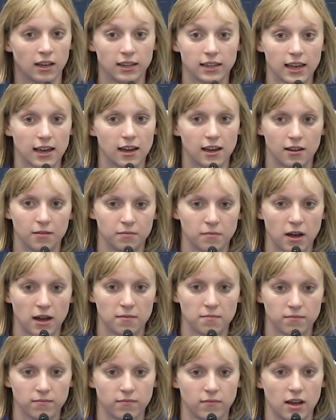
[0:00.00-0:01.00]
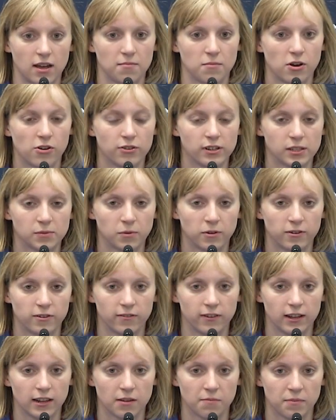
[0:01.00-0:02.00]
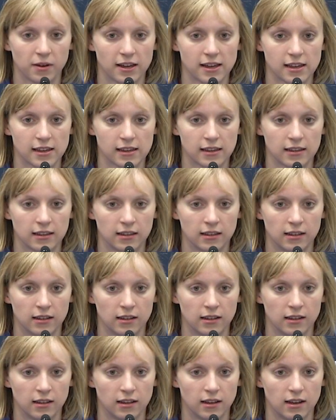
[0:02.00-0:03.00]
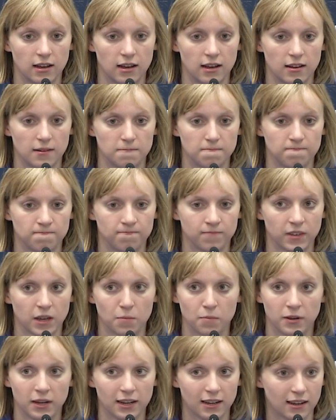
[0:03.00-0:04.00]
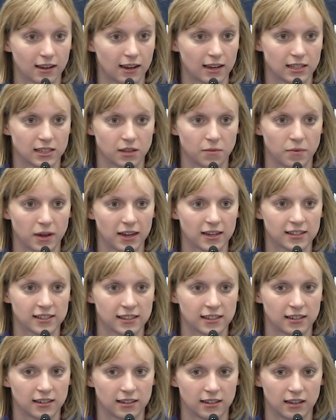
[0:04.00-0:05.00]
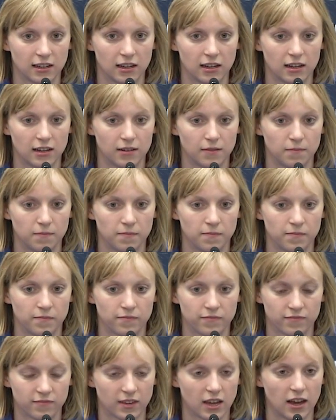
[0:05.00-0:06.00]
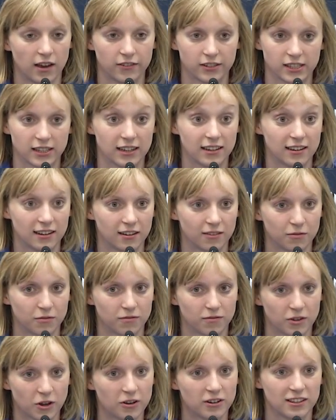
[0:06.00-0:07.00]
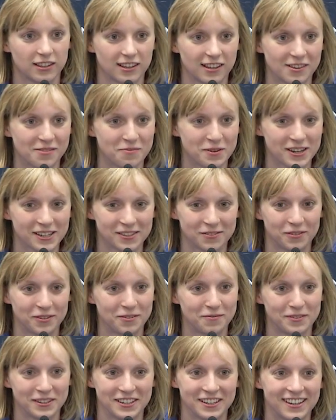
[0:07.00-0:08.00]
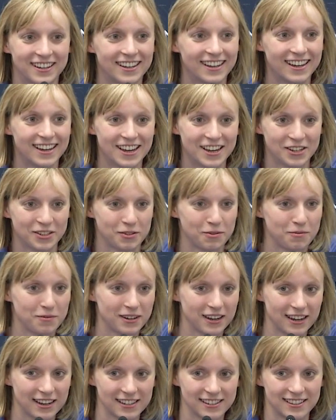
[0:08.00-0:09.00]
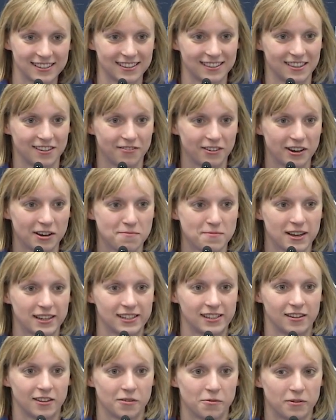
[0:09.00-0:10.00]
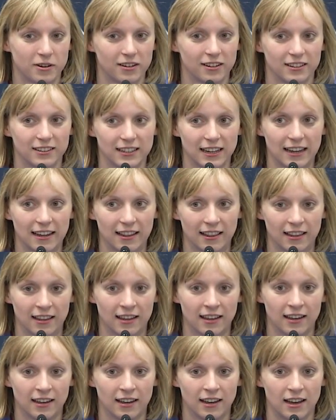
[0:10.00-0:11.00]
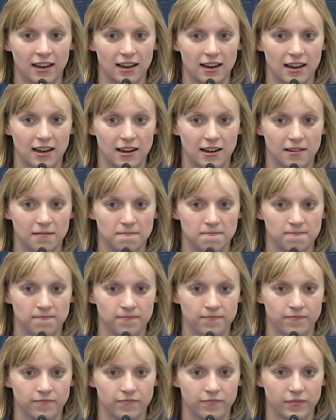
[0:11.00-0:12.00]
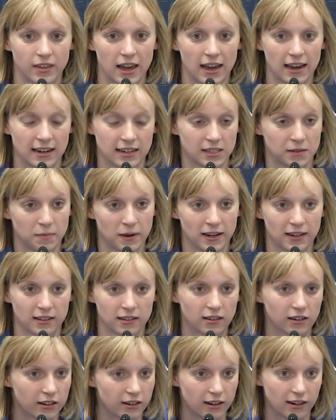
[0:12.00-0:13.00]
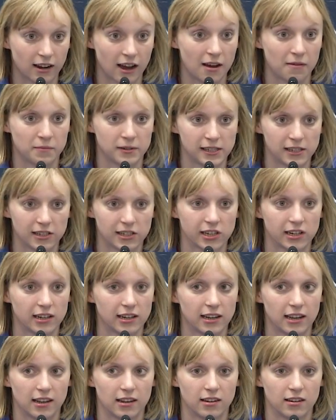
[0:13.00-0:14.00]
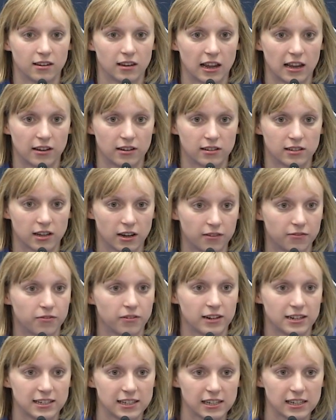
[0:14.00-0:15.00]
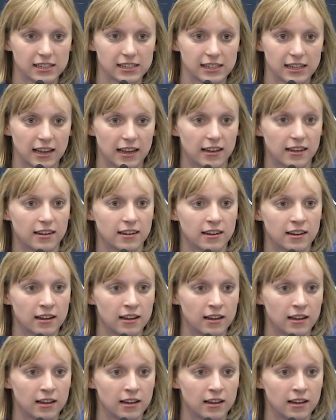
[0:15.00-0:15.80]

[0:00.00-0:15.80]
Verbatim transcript: Yeah, I'm I'm I'm always motivated by um, competing against the best. Um, obviously, going to the Olympics will be swimming against the very best in the world, and um, I expect good competition and and tough races and